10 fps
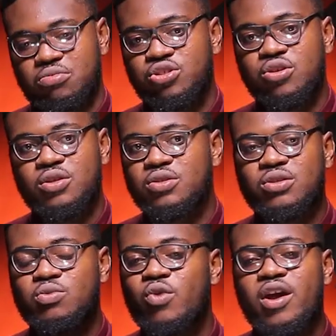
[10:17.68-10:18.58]
shorts
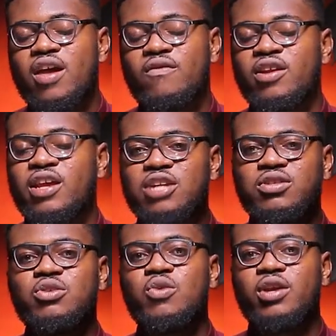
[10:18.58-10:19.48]
or whatever. They
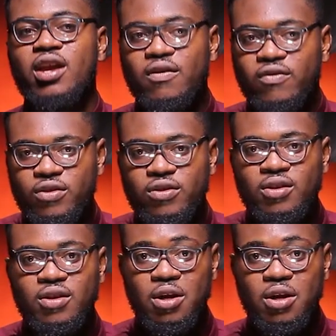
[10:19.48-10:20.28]
actually go with everything.